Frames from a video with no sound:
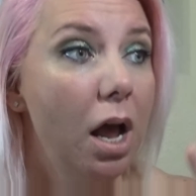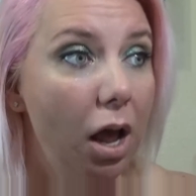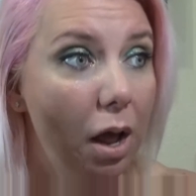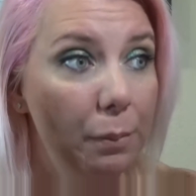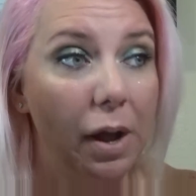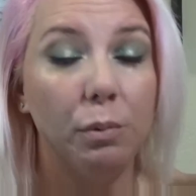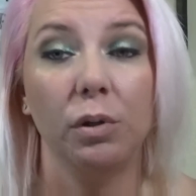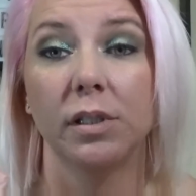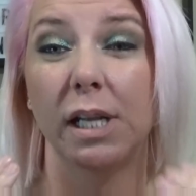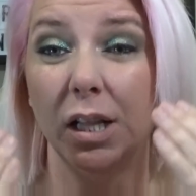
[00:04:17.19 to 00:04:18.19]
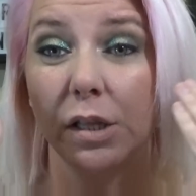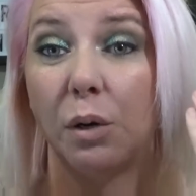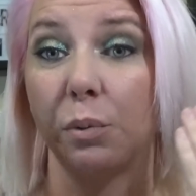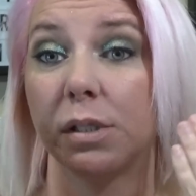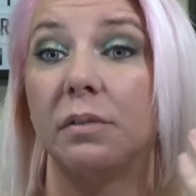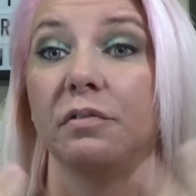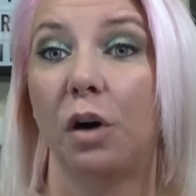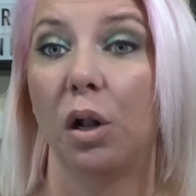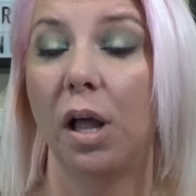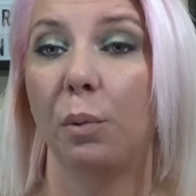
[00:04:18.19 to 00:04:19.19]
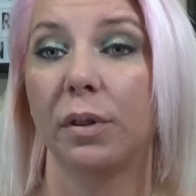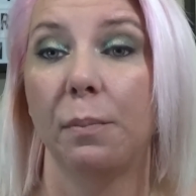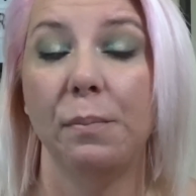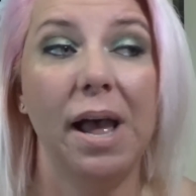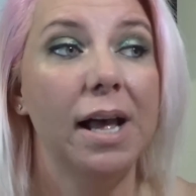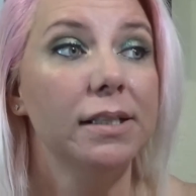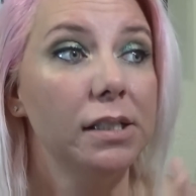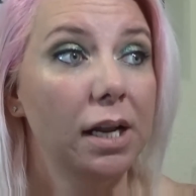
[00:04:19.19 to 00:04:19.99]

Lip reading: I will say that there was some fallout with the mattes,